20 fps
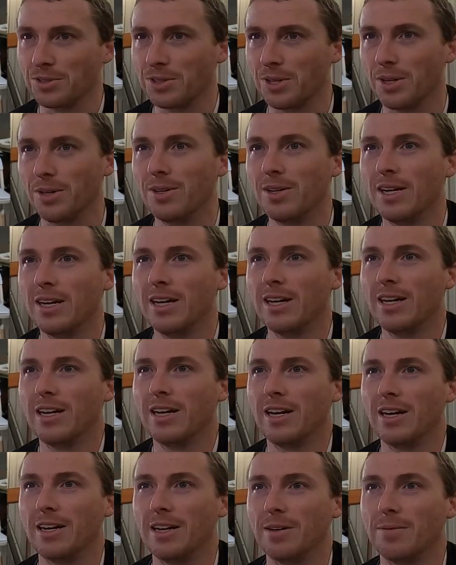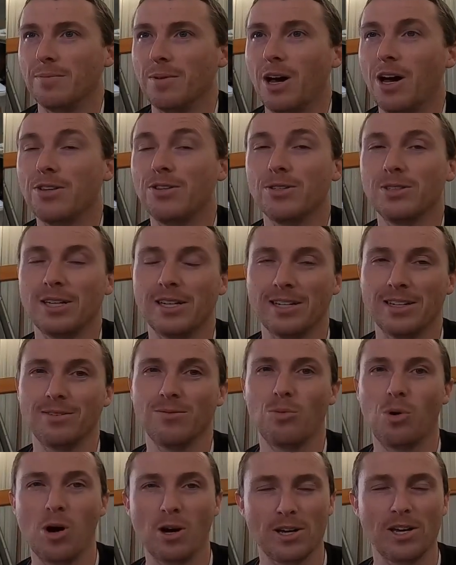So other
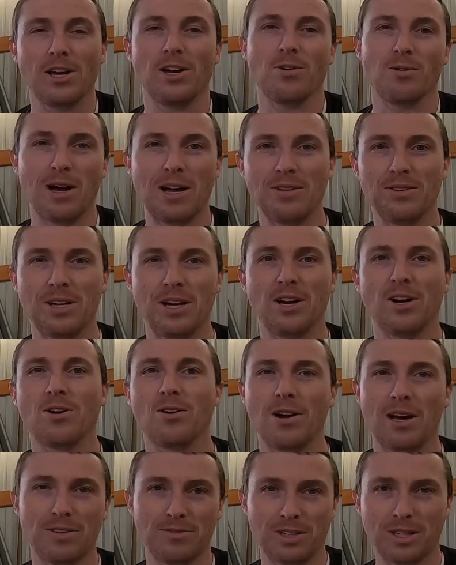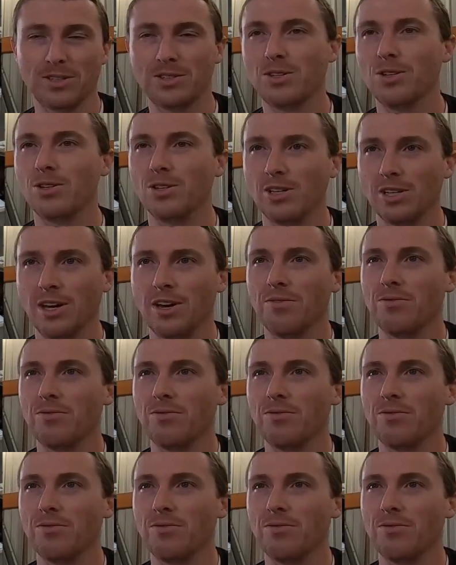than walking around the aircraft externally,